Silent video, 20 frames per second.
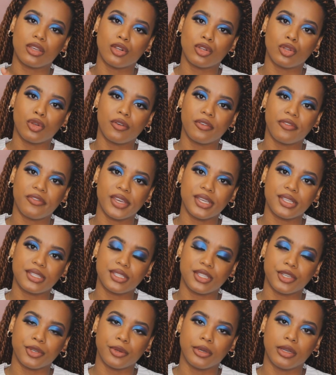a glow face
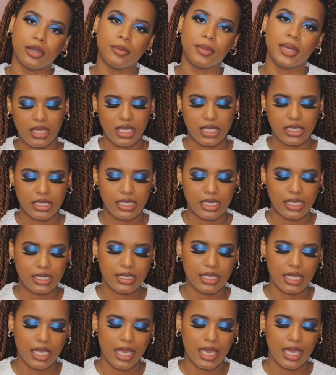serum. This
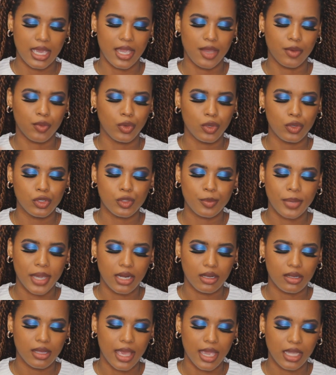is a rose
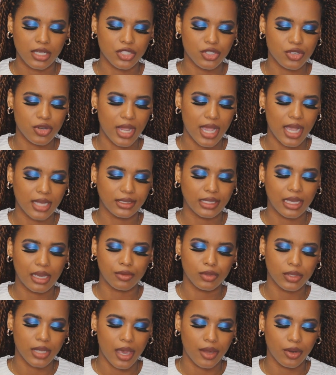petal extract,
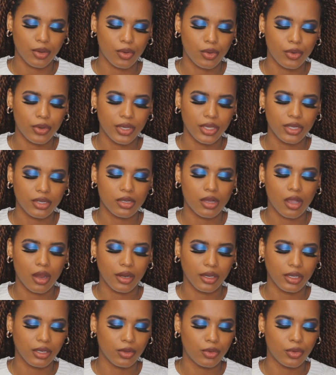avocado oil,
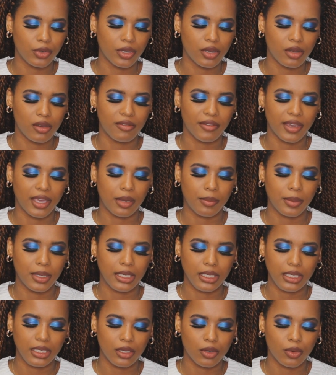argan oil,
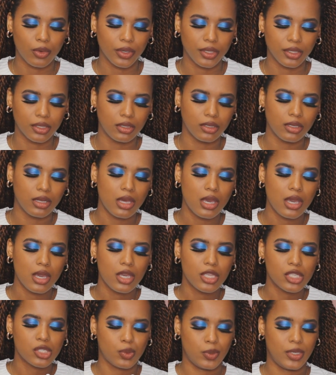vitamin E oil,
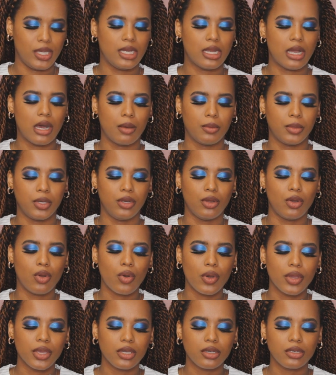sweet almond
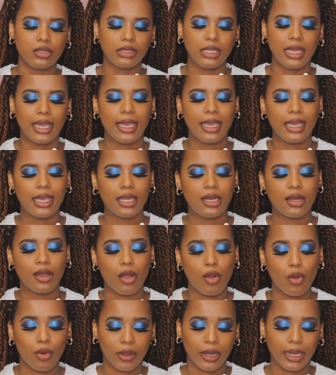oil, and
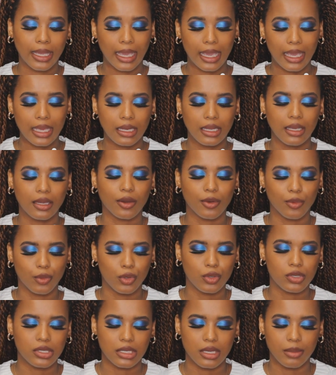organic
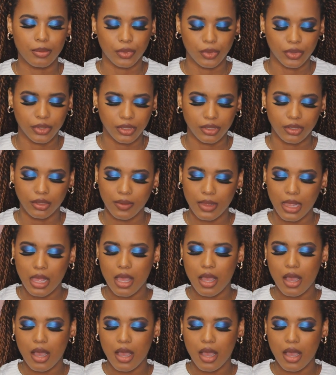rosehip oil